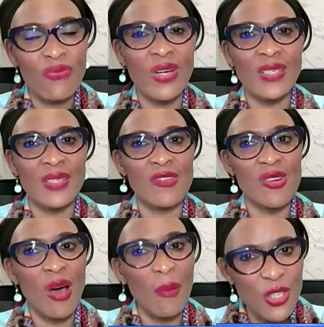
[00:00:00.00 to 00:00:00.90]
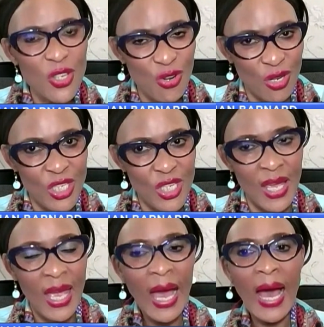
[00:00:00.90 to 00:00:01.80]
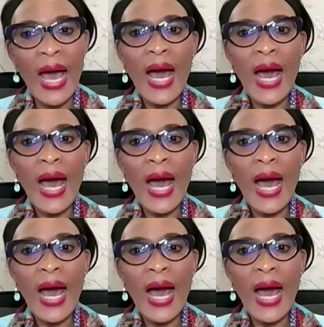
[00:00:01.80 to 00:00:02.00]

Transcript: present opportunity